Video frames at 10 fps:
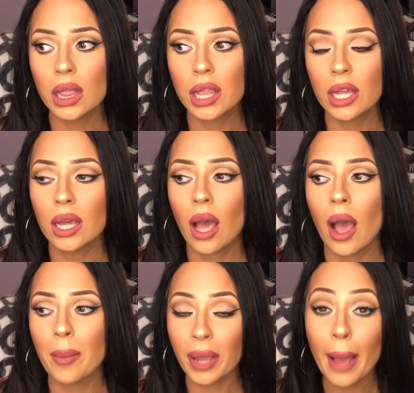the
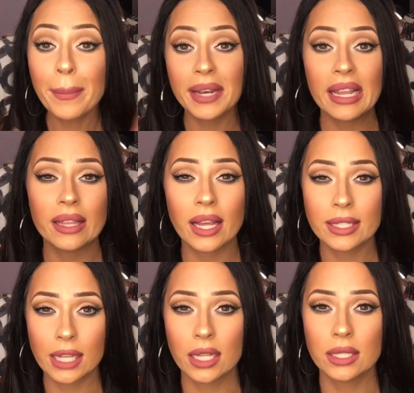company
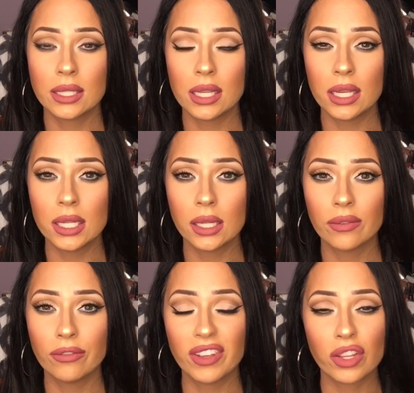that does the
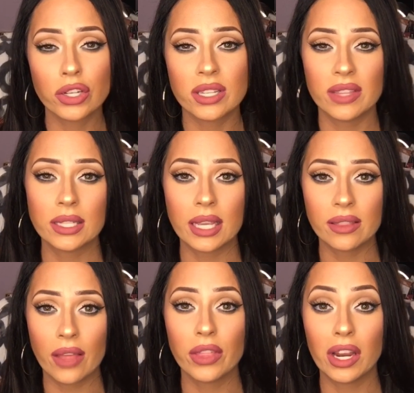fillers and things
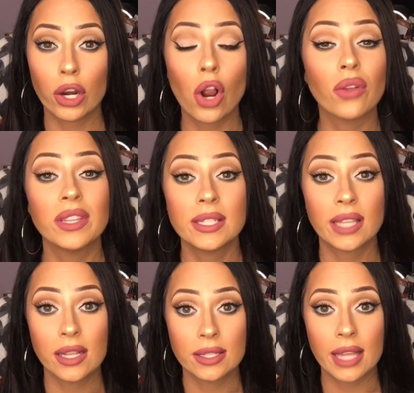like that, they are called the
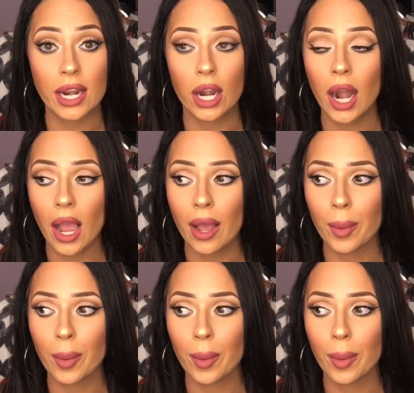Skin Center.